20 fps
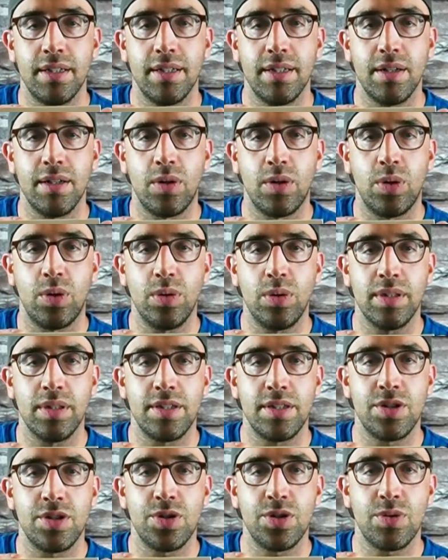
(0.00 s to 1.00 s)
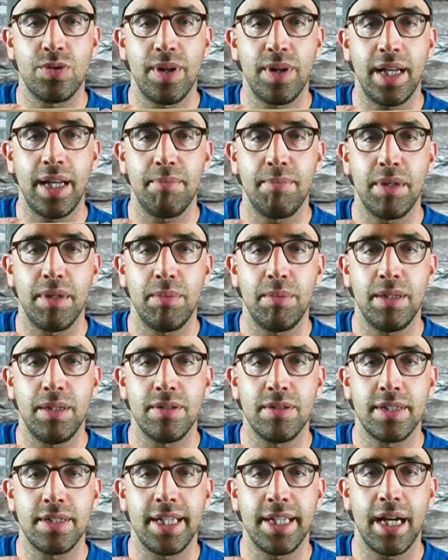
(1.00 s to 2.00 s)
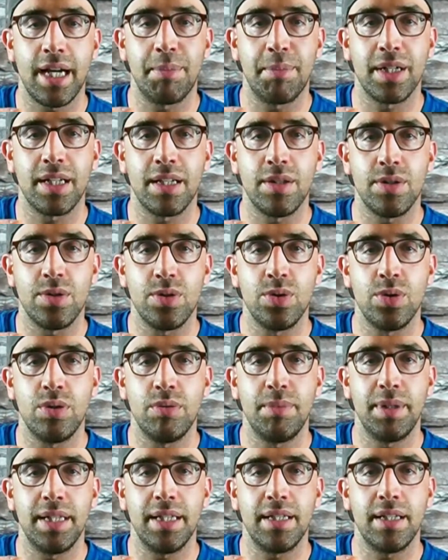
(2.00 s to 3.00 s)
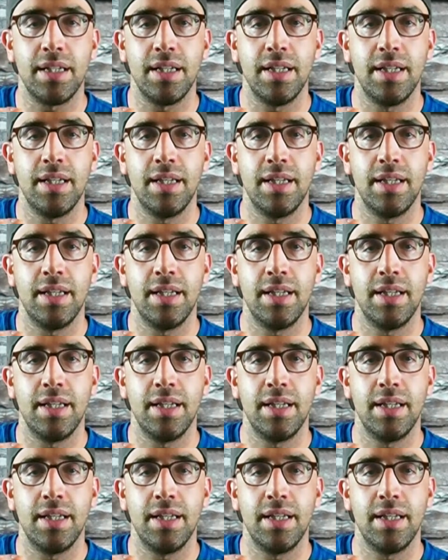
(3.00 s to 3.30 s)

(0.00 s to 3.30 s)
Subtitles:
hold it straight. Maybe this camera can zoom in,